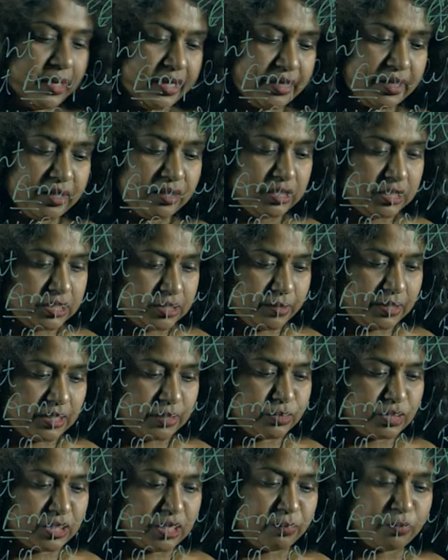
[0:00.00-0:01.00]
10, this
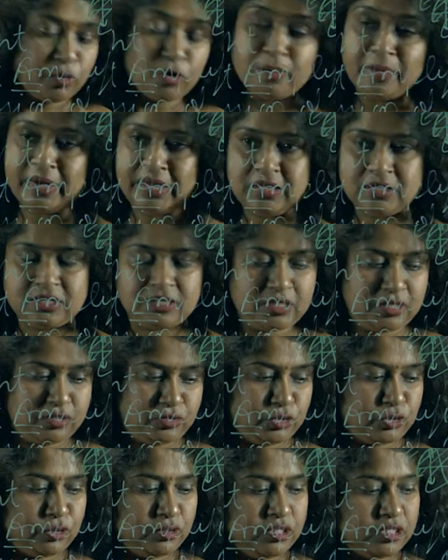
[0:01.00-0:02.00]
becomes 10 power minus 10.
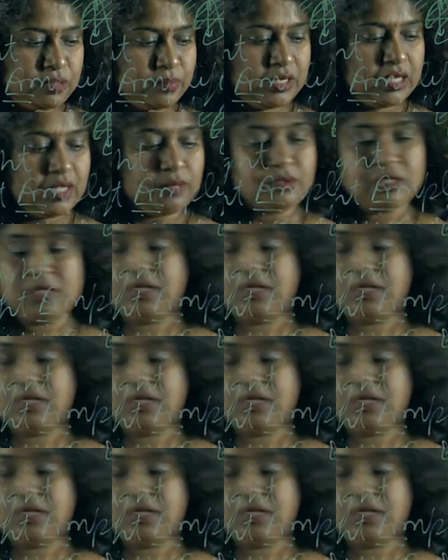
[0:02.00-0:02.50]
So, this becomes